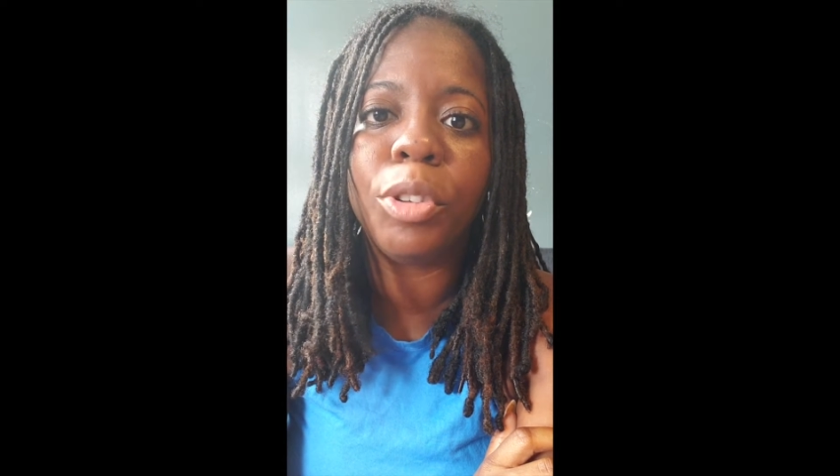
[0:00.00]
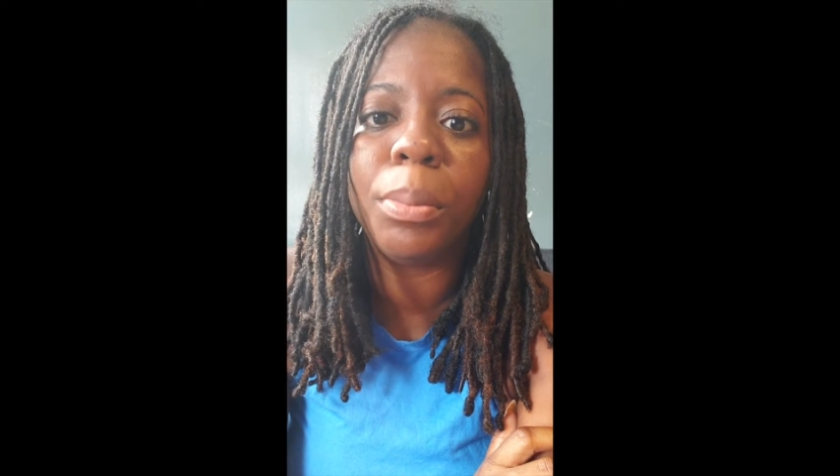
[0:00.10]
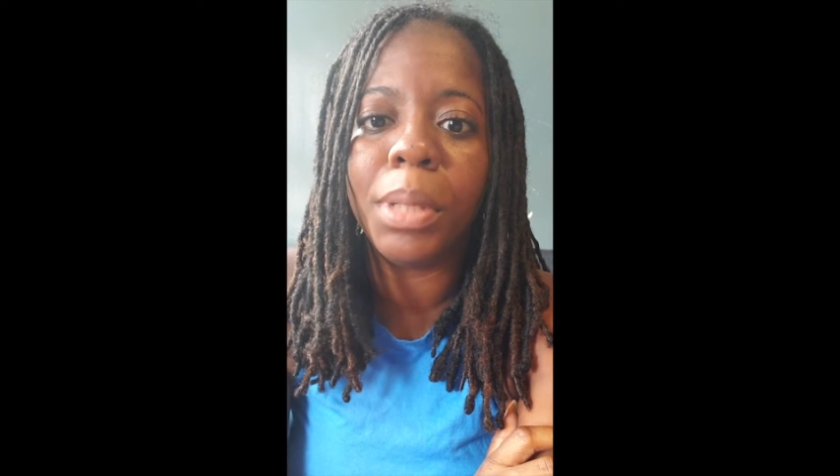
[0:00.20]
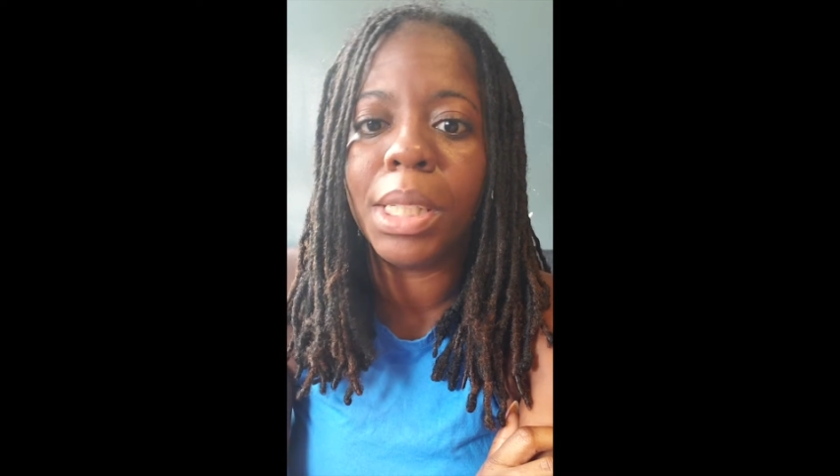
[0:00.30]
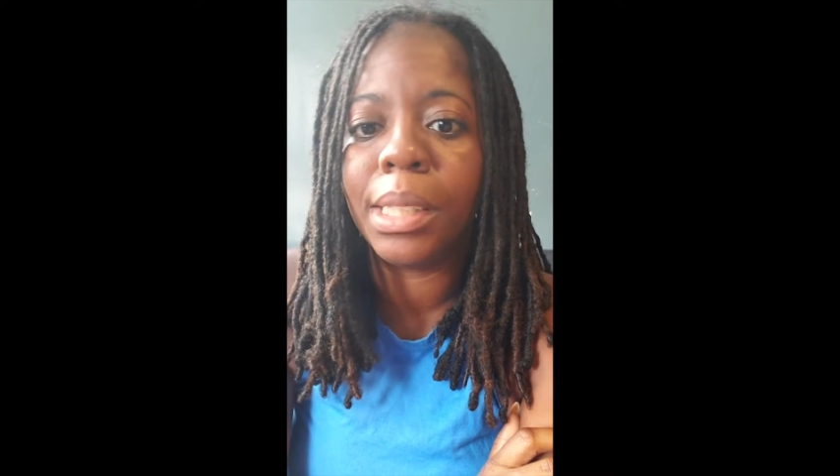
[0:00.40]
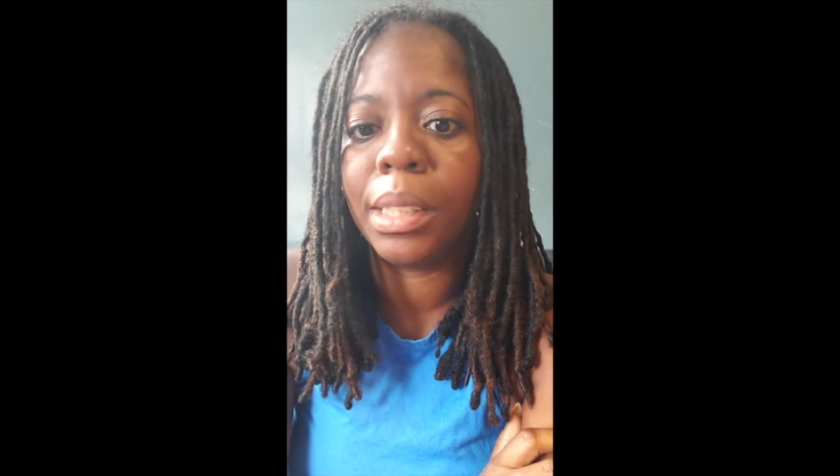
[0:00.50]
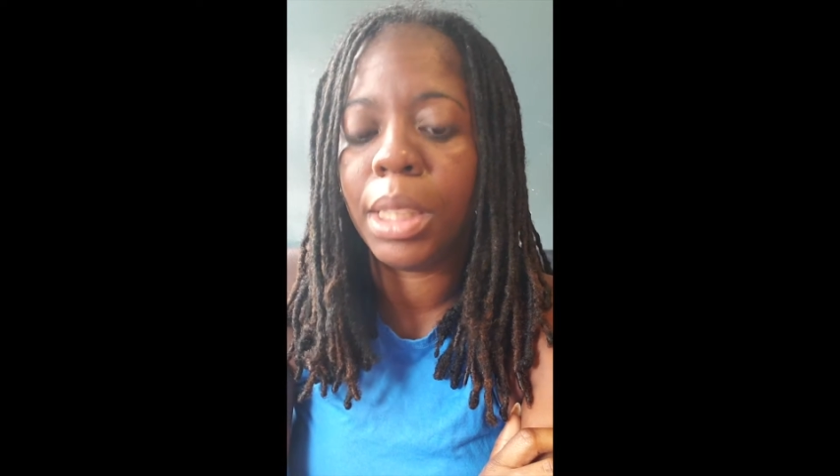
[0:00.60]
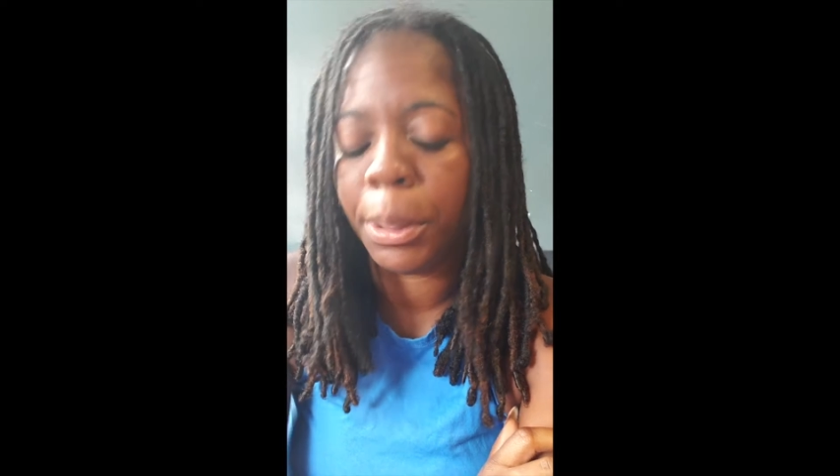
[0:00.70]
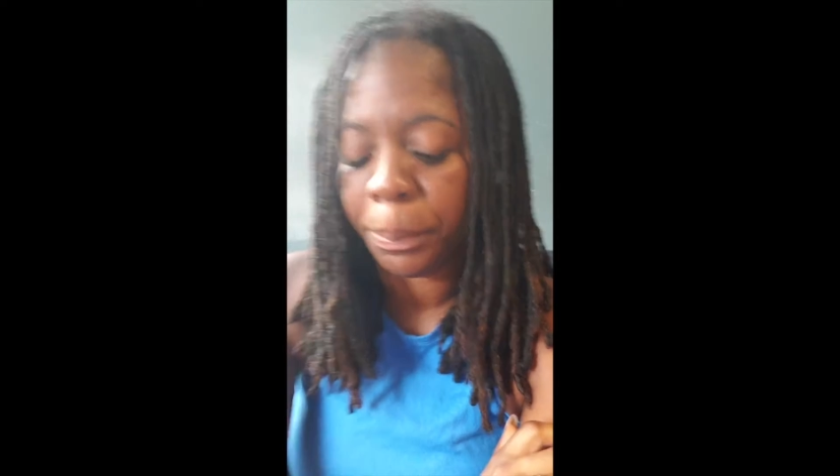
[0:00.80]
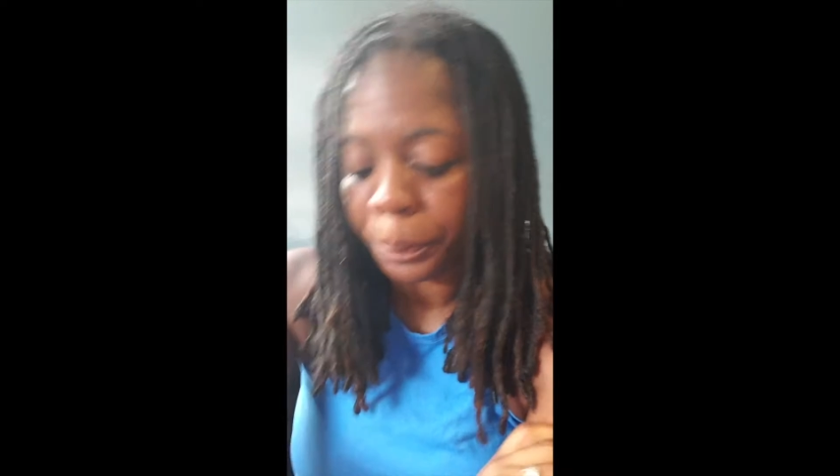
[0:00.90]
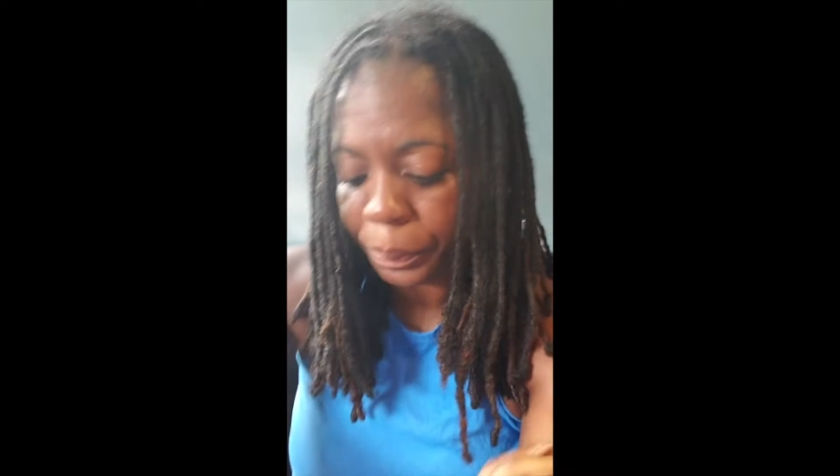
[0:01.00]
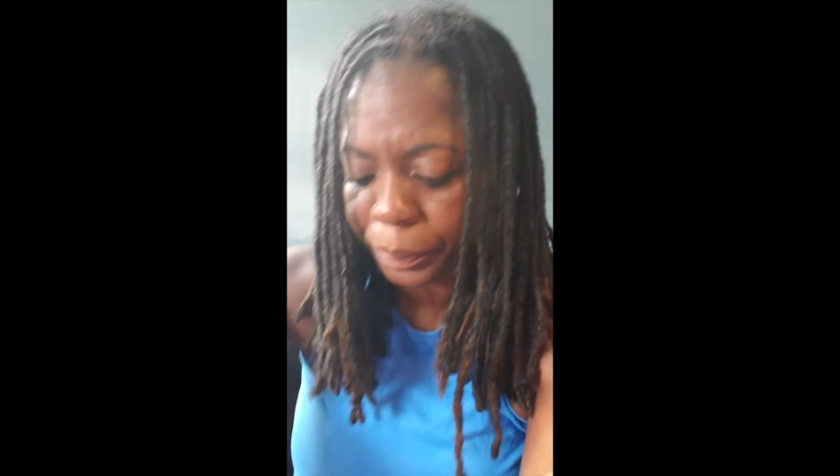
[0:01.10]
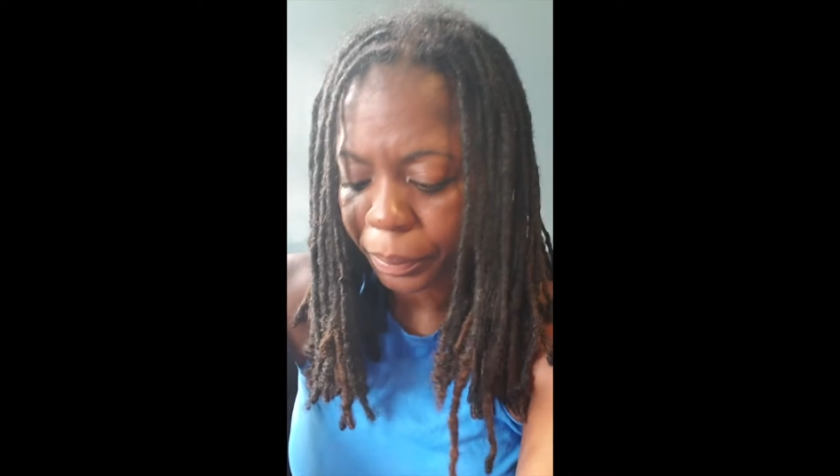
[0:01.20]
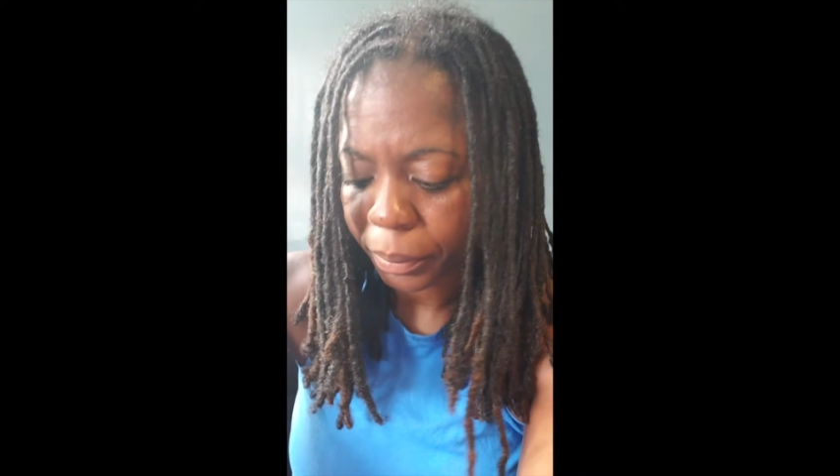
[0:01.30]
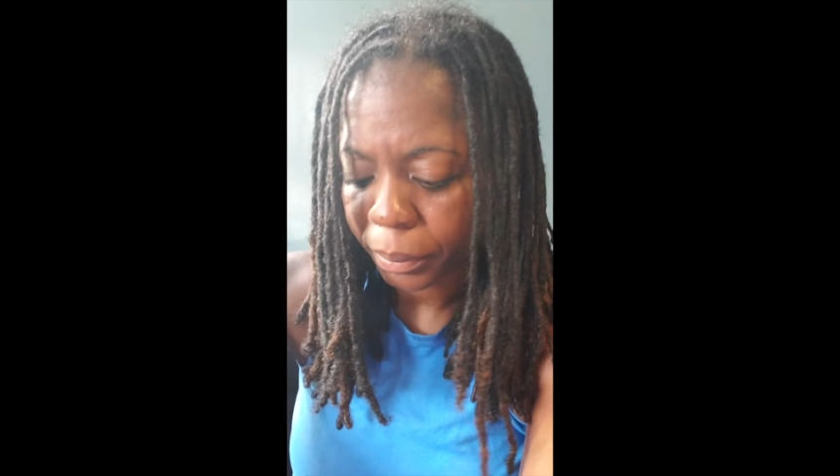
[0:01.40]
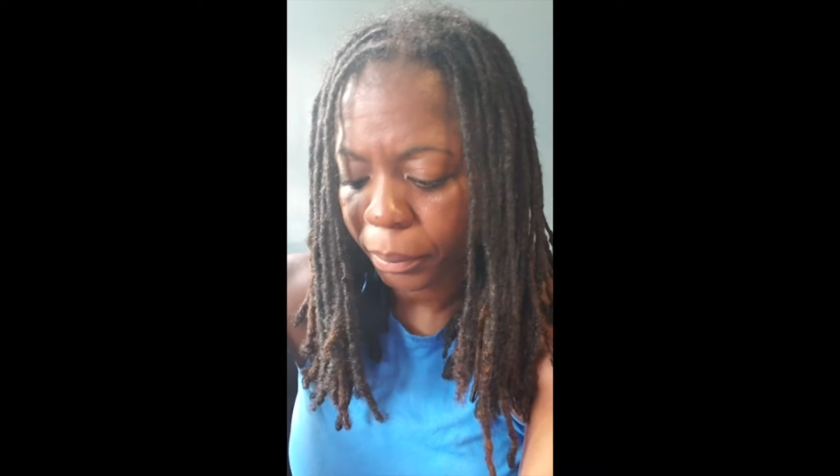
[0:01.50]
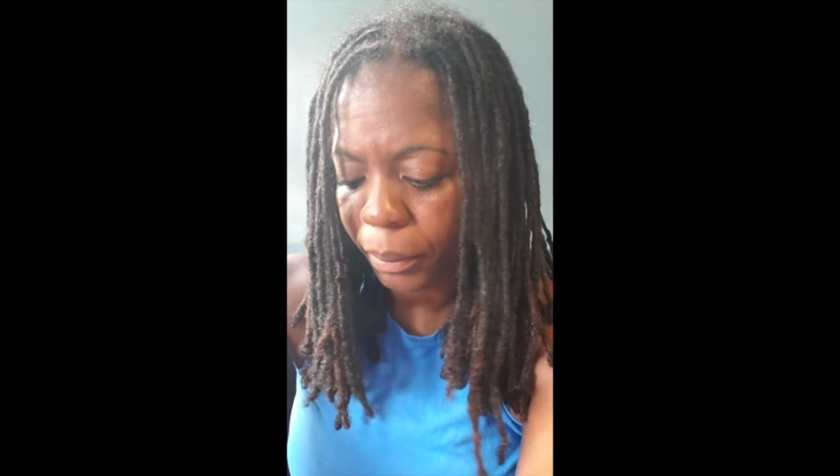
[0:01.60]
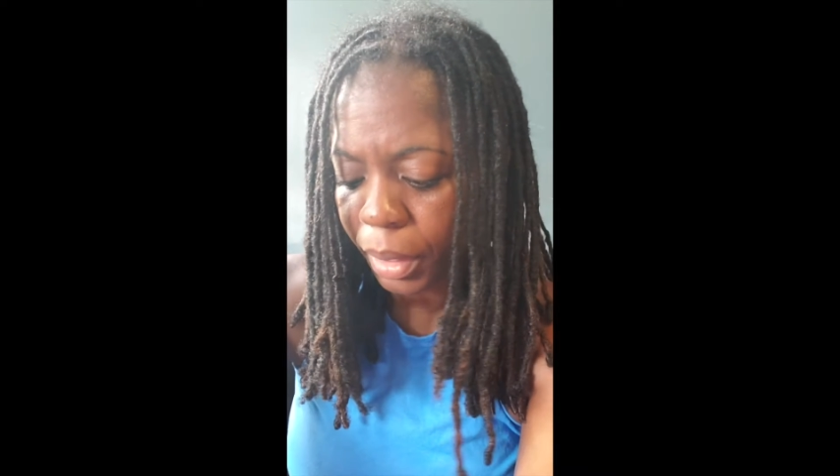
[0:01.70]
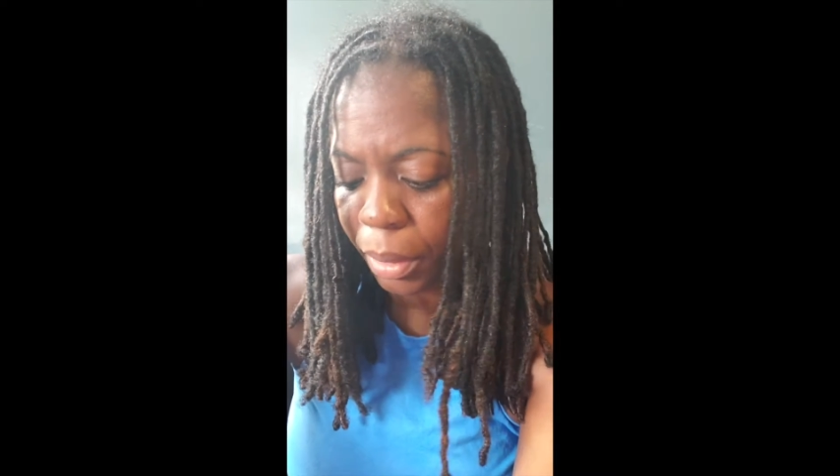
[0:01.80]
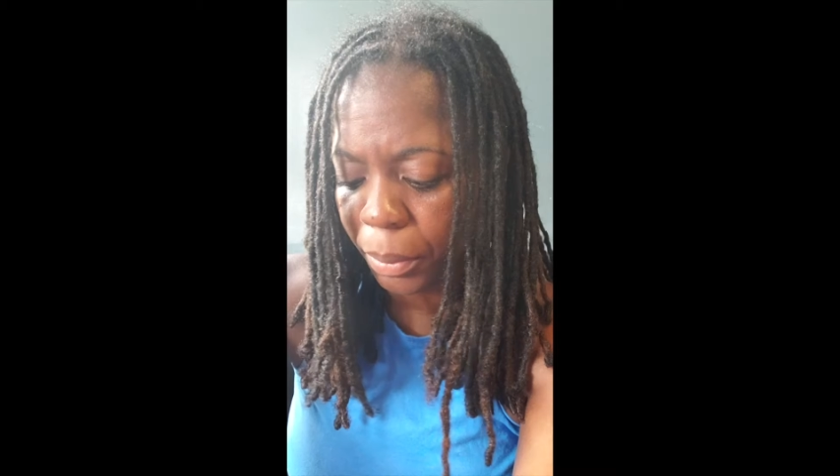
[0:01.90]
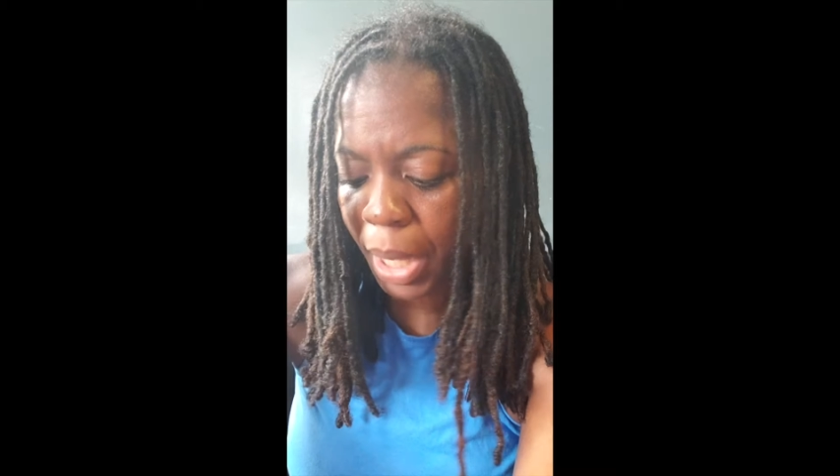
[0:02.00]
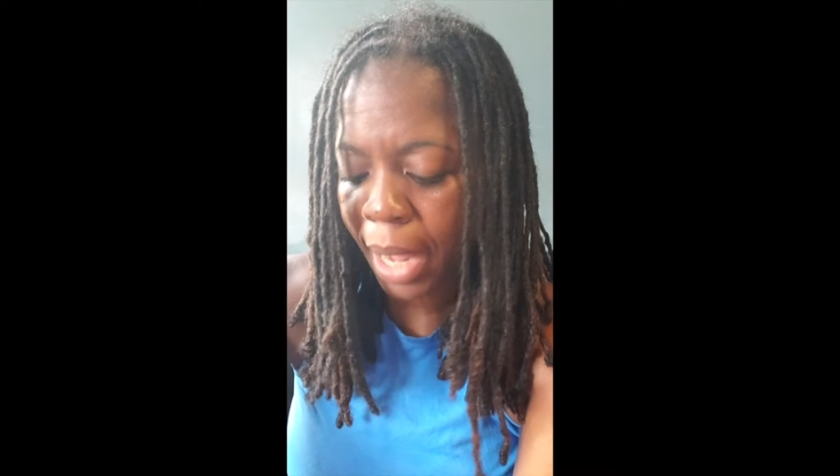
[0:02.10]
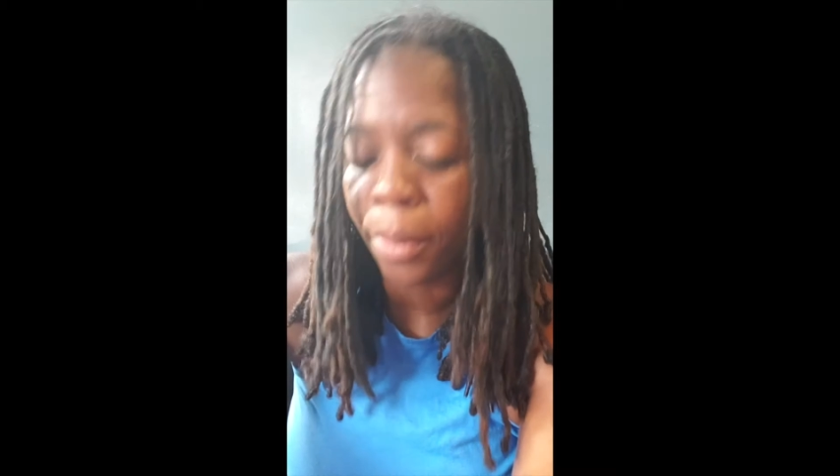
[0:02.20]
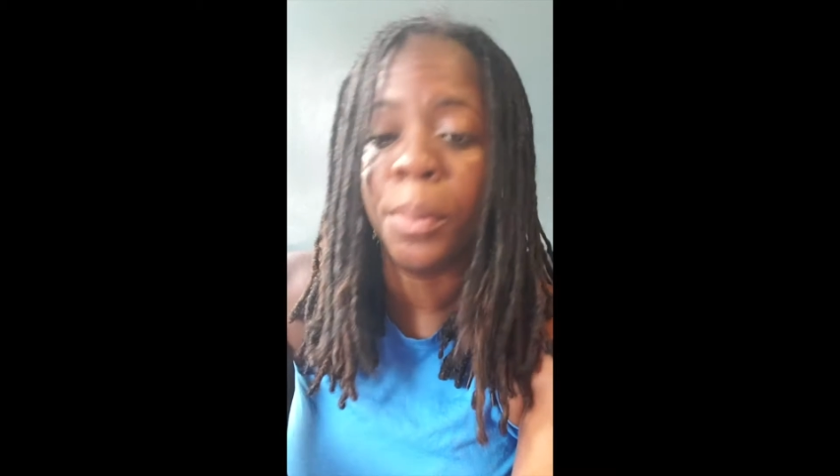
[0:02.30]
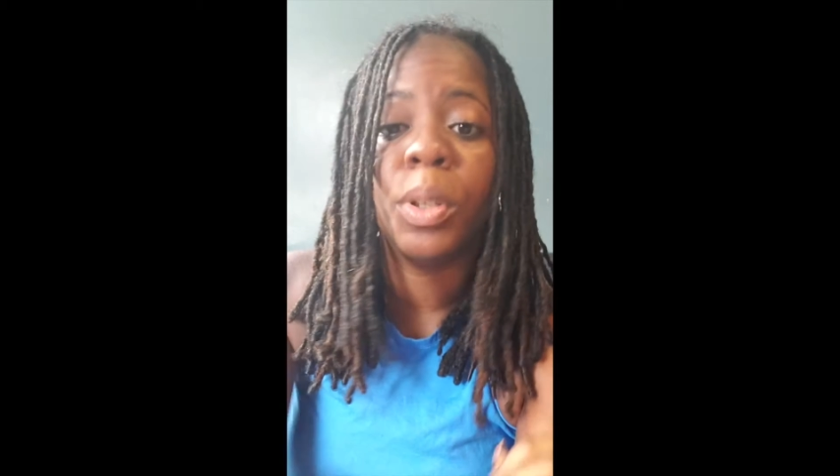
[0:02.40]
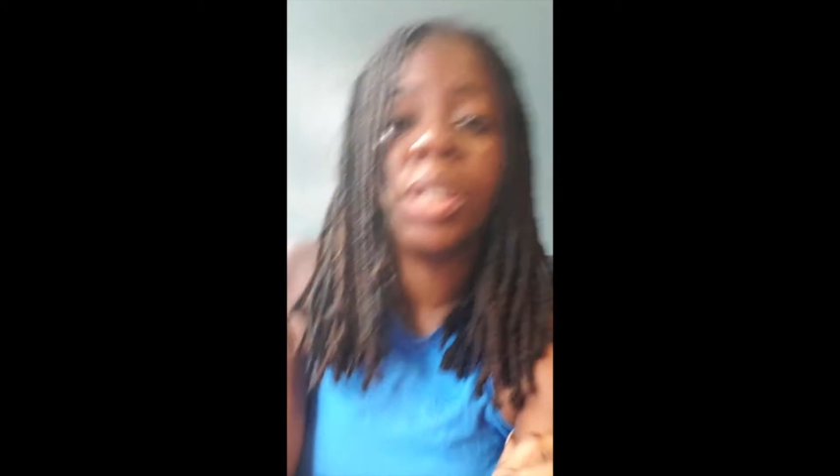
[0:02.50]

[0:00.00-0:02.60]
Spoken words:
tremendously. Now,